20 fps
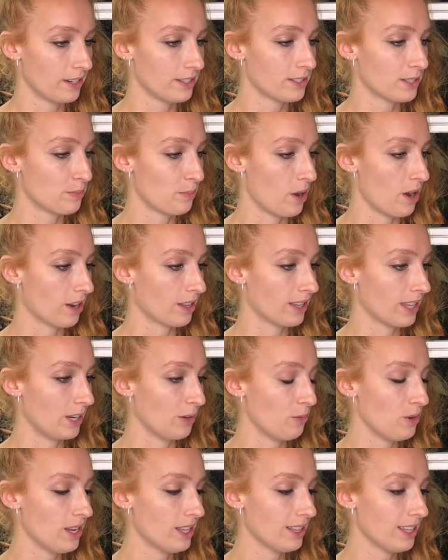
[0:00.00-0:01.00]
Spot
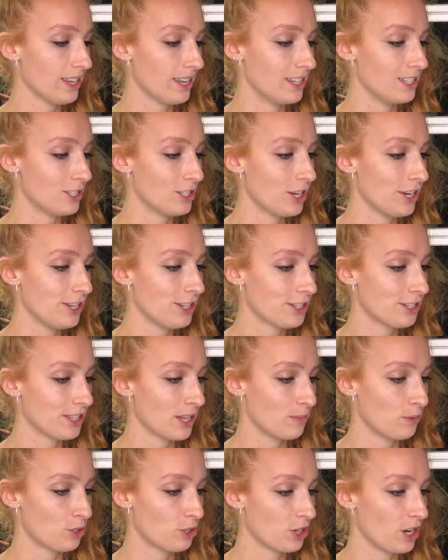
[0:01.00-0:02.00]
clean weekly and change
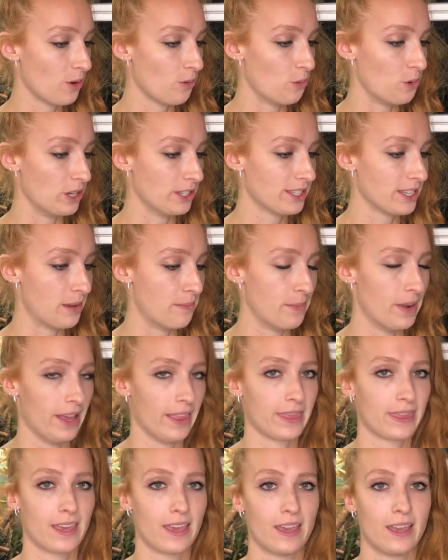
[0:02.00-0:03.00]
substrate once a month.